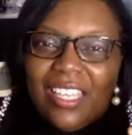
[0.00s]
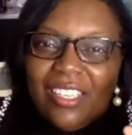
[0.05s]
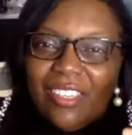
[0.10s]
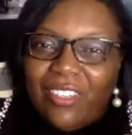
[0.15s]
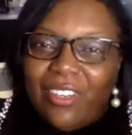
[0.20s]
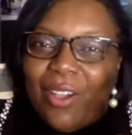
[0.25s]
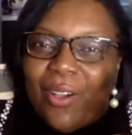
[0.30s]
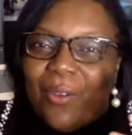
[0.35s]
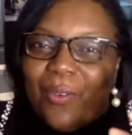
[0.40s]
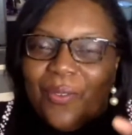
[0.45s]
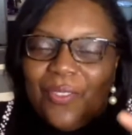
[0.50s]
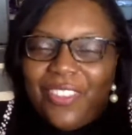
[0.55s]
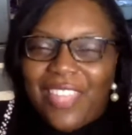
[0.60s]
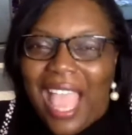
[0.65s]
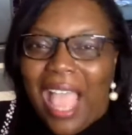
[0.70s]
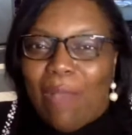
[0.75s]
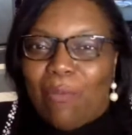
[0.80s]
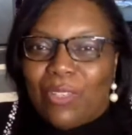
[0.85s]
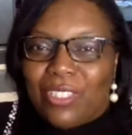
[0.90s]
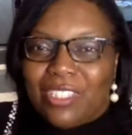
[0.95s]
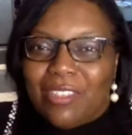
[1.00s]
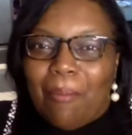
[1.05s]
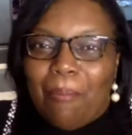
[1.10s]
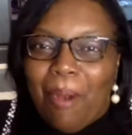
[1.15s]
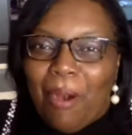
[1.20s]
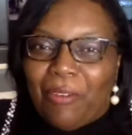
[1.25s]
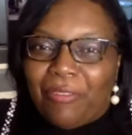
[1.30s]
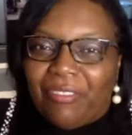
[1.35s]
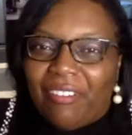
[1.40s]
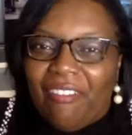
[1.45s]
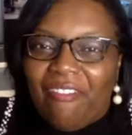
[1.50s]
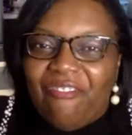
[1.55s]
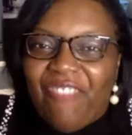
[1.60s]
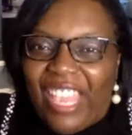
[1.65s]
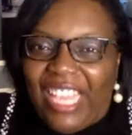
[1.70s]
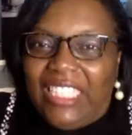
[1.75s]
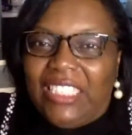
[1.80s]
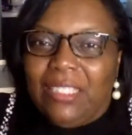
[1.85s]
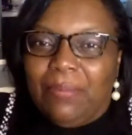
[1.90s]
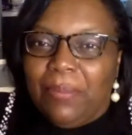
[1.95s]
that was the birth of
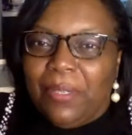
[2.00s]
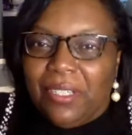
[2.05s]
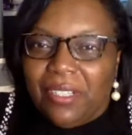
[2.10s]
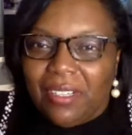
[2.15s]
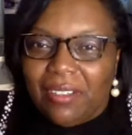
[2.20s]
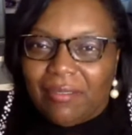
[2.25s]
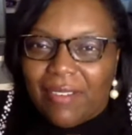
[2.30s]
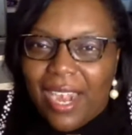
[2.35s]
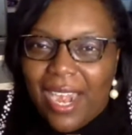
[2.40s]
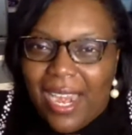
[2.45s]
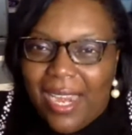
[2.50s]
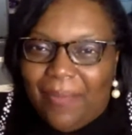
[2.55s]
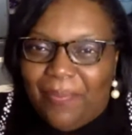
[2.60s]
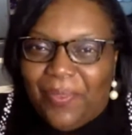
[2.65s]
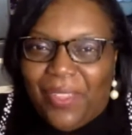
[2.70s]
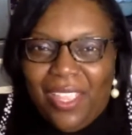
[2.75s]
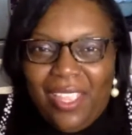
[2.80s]
Facebook, right?